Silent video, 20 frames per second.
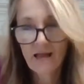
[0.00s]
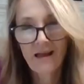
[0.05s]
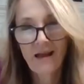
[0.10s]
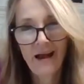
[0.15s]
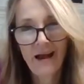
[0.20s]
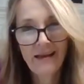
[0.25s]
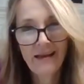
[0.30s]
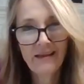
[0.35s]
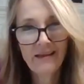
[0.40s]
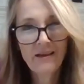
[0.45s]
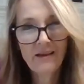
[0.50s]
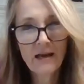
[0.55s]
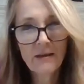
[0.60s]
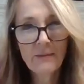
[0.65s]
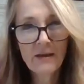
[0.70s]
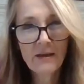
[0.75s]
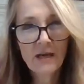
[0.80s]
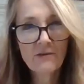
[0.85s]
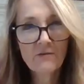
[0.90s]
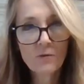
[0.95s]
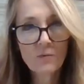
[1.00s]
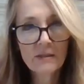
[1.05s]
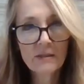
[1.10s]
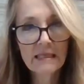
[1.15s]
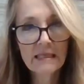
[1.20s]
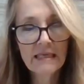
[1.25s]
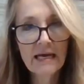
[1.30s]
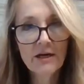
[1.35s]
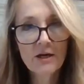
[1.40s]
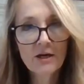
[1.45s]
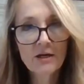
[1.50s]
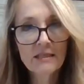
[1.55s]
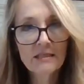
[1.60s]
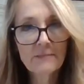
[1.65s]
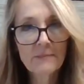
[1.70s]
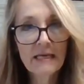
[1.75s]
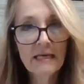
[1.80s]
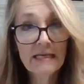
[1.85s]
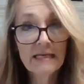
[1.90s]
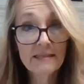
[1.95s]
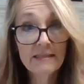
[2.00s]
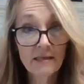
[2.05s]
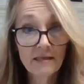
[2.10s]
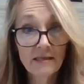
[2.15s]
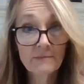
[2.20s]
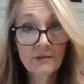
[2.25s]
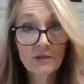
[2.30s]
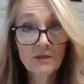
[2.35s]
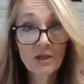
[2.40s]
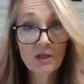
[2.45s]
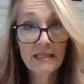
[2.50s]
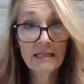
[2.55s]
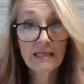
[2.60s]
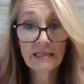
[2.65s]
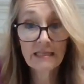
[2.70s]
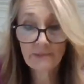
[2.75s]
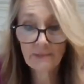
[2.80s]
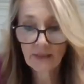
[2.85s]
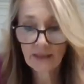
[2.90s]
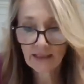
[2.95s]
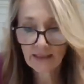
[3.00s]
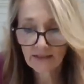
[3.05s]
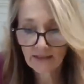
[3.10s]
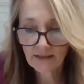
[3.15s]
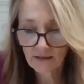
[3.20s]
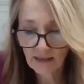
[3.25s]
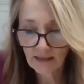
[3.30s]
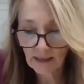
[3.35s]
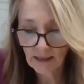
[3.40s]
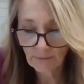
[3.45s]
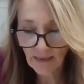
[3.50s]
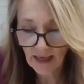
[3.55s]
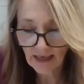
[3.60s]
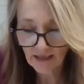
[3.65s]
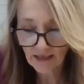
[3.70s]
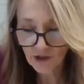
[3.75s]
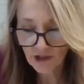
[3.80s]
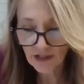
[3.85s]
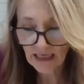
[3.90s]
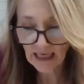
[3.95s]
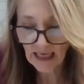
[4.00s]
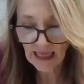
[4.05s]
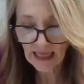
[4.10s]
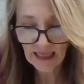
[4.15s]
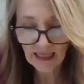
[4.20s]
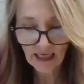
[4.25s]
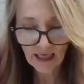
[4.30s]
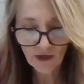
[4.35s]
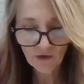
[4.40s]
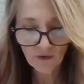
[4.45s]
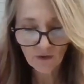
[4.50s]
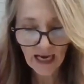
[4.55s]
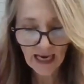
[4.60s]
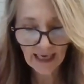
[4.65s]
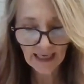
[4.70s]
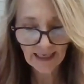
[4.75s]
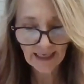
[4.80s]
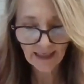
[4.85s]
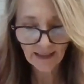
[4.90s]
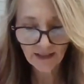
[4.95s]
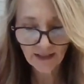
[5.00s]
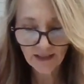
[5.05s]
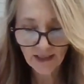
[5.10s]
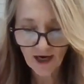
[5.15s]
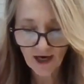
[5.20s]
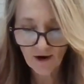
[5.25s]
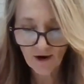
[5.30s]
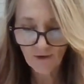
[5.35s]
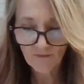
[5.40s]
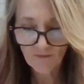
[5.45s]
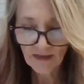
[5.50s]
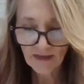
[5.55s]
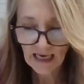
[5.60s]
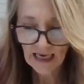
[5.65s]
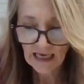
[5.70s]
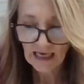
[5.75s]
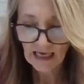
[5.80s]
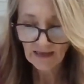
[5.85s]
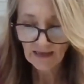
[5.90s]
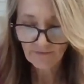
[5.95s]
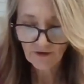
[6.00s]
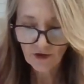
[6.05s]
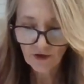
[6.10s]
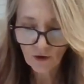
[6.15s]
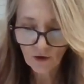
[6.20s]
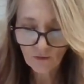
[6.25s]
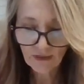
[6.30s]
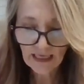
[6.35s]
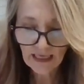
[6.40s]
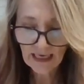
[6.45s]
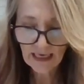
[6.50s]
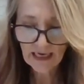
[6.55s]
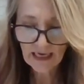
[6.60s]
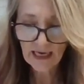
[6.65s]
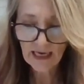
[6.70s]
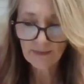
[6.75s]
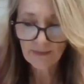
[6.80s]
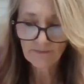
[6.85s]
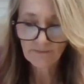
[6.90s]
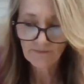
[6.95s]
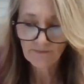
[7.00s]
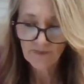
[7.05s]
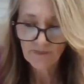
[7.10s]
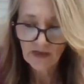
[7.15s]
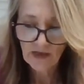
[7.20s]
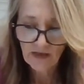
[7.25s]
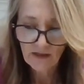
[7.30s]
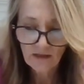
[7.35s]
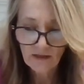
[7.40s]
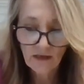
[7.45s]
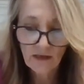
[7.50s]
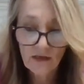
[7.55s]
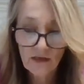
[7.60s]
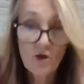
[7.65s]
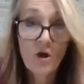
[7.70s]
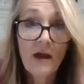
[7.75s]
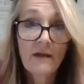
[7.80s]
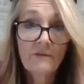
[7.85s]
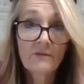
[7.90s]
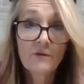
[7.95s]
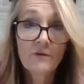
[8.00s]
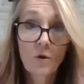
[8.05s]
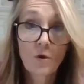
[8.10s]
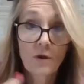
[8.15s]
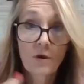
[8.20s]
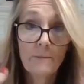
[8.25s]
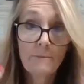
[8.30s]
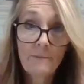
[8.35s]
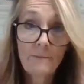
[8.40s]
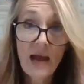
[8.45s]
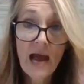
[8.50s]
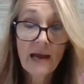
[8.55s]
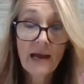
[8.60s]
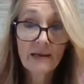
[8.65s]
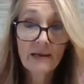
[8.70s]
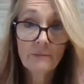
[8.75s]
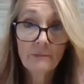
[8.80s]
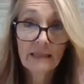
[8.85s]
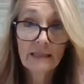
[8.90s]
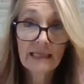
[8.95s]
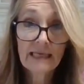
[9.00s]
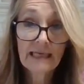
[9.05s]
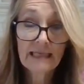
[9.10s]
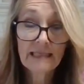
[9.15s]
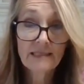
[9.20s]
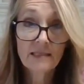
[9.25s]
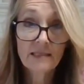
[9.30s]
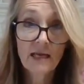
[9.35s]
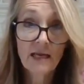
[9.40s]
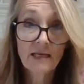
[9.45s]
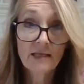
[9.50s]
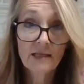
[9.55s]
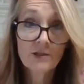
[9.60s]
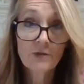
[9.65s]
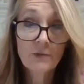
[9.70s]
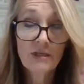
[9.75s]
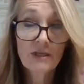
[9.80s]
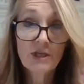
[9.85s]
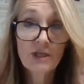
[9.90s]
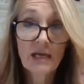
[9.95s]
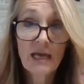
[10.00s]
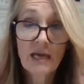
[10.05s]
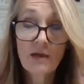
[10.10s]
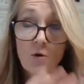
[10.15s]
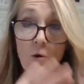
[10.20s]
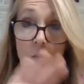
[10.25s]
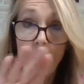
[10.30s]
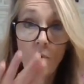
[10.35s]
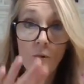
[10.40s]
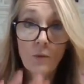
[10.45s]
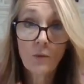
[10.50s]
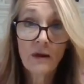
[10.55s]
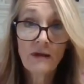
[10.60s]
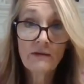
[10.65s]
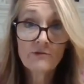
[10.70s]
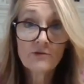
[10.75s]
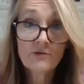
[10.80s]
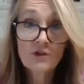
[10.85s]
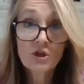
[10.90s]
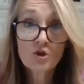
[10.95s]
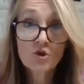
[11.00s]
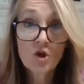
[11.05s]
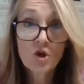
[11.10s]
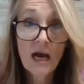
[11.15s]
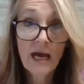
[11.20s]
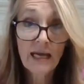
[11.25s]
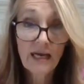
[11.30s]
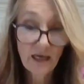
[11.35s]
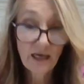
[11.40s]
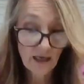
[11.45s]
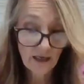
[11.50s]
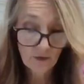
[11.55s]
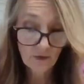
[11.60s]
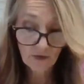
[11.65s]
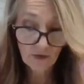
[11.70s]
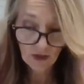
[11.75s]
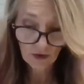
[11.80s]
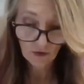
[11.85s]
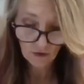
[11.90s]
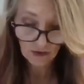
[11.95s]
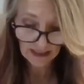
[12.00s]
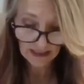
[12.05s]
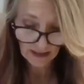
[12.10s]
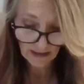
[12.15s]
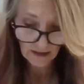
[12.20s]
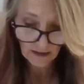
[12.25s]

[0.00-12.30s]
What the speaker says: You got to be careful with the letters, because especially these, because they're like matchstick thin, right? And so if you don't get them, then you have to roll it back in place and squeegee again, or wait for it to dry and redo it.